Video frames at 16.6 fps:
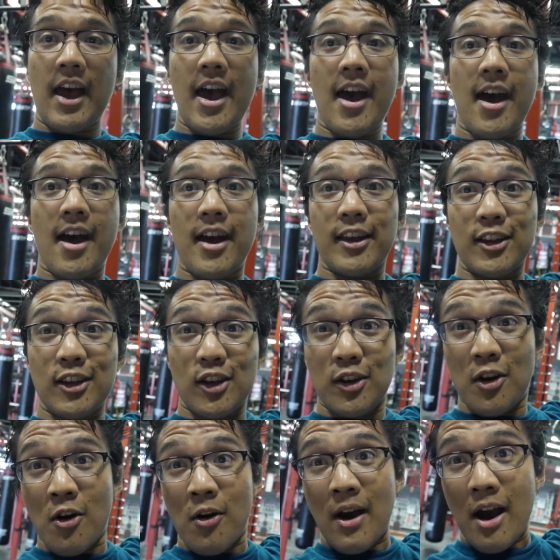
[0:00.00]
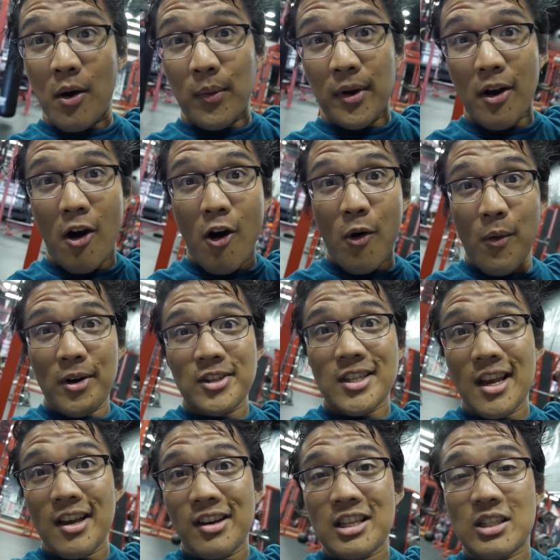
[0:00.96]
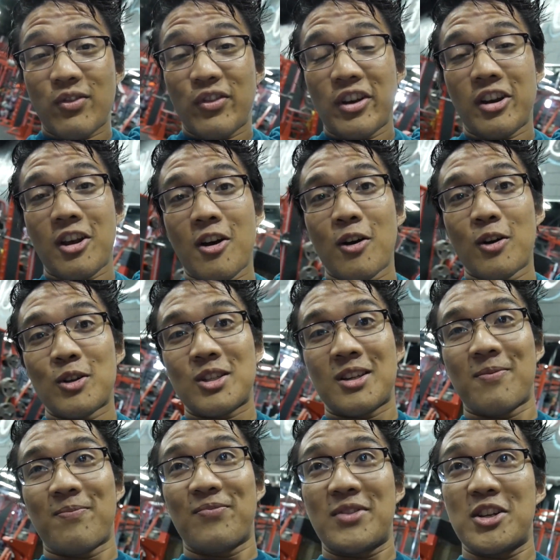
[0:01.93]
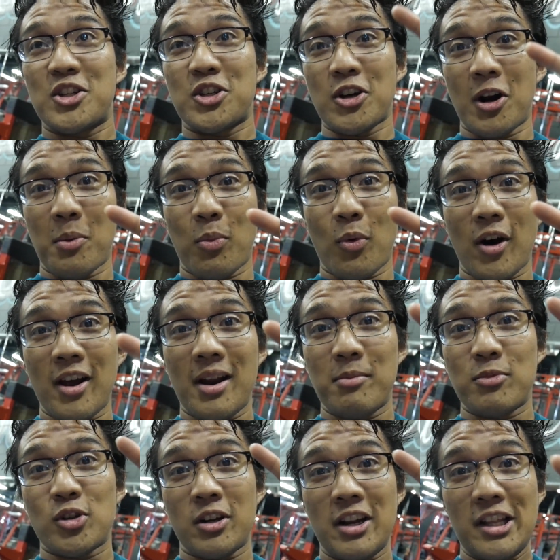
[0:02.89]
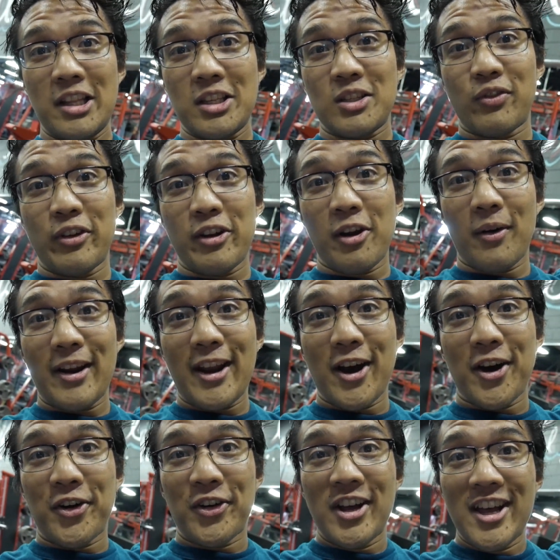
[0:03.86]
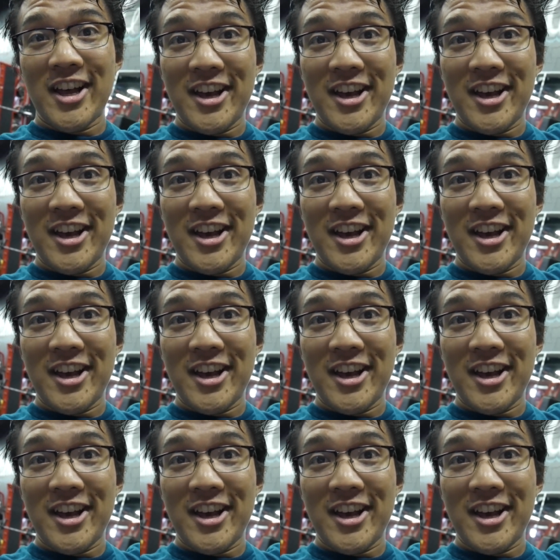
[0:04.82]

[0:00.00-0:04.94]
Uh, you know how we always end these videos. Shut up, Wyatt. I'm trying to end this video right now.